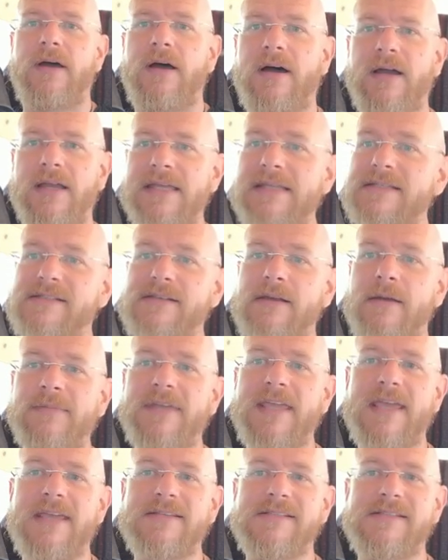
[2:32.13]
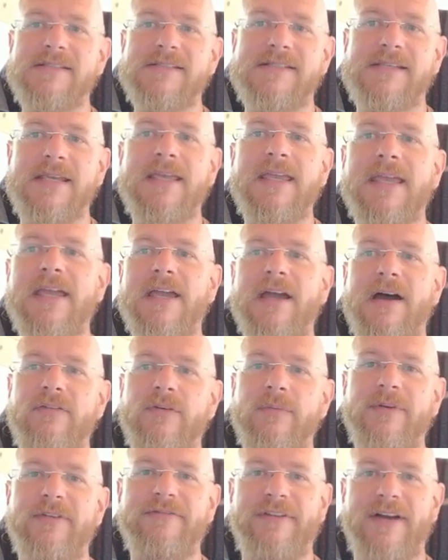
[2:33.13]
Uh, in some cases, seeking
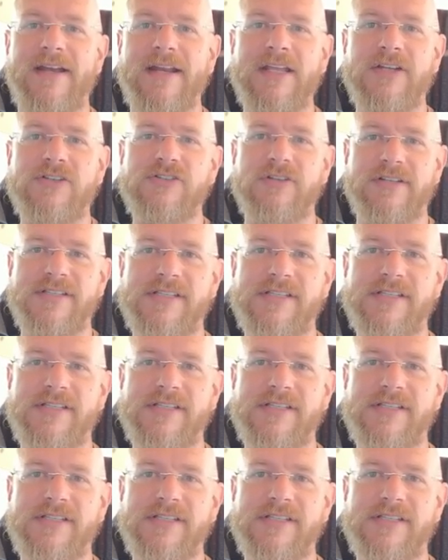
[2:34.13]
government financial